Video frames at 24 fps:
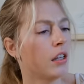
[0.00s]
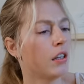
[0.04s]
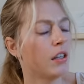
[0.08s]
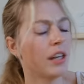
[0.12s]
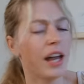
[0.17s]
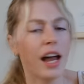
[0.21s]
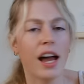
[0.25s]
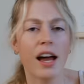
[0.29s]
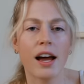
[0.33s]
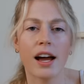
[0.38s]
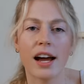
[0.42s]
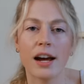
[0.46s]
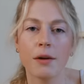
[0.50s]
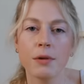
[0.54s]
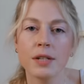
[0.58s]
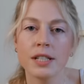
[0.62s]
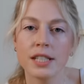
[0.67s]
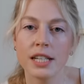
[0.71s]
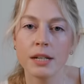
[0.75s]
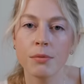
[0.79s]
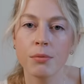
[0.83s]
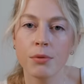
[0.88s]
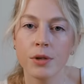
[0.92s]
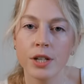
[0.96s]
Yeah, I would
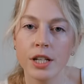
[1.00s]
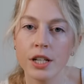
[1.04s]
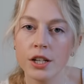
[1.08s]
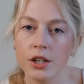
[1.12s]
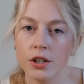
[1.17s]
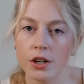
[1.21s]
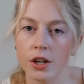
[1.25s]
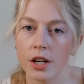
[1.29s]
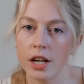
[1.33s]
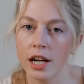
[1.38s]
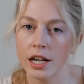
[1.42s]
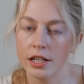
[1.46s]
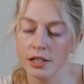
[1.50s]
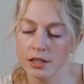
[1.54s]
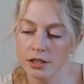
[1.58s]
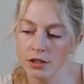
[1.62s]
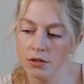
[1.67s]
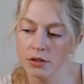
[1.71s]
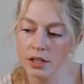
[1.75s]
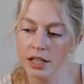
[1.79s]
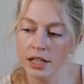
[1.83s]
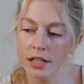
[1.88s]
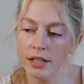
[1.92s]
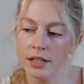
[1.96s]
say pretty good. I
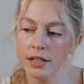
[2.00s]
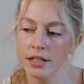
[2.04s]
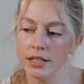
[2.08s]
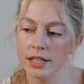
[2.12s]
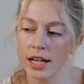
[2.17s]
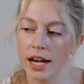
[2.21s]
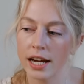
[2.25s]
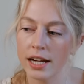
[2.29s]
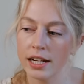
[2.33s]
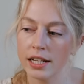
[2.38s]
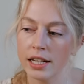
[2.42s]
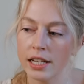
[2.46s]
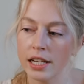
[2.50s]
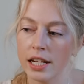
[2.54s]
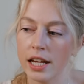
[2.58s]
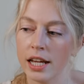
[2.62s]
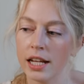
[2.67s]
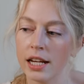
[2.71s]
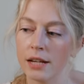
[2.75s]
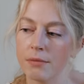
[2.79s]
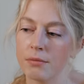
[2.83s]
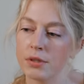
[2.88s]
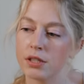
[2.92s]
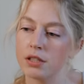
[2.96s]
still get anxiety
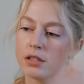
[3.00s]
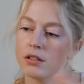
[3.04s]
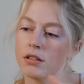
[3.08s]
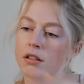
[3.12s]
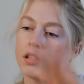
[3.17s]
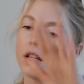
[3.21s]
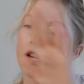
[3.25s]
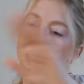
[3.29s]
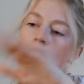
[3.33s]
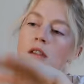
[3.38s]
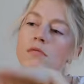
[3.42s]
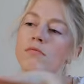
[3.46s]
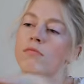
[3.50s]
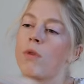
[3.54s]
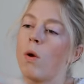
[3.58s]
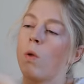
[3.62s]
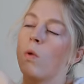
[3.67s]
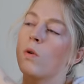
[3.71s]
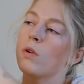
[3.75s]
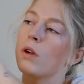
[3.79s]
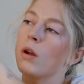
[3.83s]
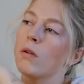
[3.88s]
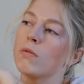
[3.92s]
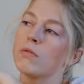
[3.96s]
and I'm still kind of
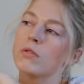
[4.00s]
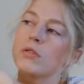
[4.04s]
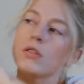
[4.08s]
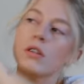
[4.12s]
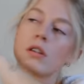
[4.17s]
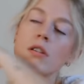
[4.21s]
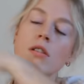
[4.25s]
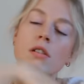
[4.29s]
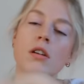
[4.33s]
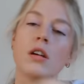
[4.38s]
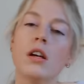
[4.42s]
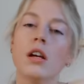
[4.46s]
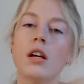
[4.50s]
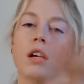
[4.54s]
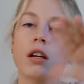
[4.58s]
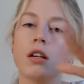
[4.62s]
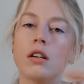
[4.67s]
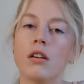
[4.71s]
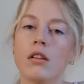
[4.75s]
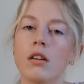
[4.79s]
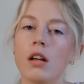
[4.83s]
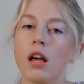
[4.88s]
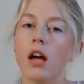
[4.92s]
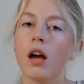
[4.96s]
roller coaster,
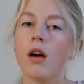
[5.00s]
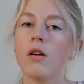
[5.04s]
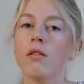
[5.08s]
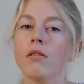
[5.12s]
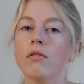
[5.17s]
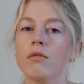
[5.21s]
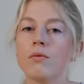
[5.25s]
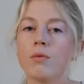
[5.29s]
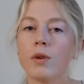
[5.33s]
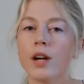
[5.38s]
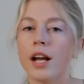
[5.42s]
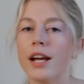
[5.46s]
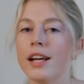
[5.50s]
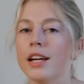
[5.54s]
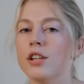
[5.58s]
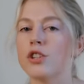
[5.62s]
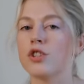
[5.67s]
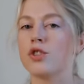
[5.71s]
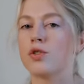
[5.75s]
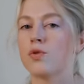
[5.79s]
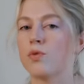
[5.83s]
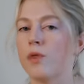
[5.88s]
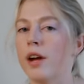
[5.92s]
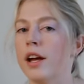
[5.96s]
you know? When I get
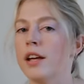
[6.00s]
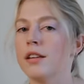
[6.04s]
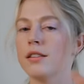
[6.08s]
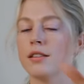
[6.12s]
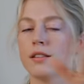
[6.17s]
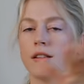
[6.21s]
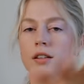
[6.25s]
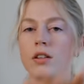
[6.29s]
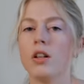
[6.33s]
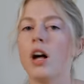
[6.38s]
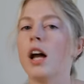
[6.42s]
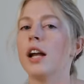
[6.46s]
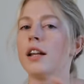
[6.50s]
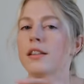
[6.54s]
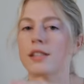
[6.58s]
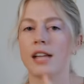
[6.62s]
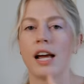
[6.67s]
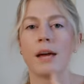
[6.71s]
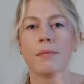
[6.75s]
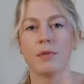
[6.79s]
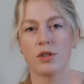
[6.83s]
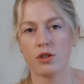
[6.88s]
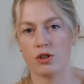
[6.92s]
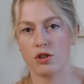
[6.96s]
stressed, a lot of
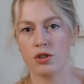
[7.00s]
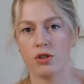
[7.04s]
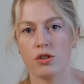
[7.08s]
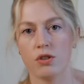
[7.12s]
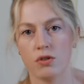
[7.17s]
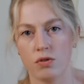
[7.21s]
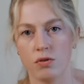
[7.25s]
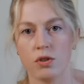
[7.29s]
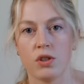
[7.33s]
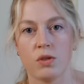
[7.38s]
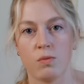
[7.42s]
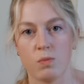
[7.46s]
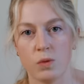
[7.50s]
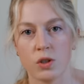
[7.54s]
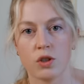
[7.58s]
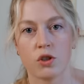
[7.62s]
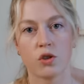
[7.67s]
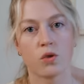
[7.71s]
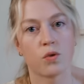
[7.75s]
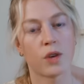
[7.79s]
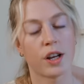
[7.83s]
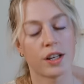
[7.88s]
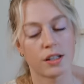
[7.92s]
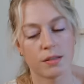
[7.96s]
time it's just with
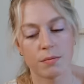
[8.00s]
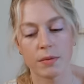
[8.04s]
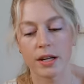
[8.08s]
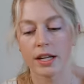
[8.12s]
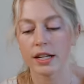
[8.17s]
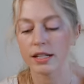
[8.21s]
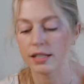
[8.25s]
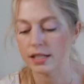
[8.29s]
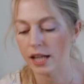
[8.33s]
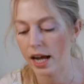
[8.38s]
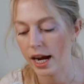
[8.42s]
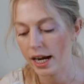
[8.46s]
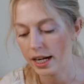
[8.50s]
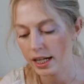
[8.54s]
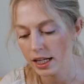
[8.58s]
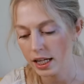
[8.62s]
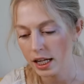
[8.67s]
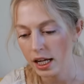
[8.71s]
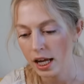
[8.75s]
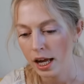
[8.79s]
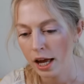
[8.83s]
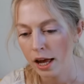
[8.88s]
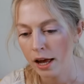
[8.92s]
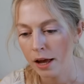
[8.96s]
stress, my
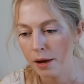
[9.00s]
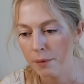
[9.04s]
anxiety.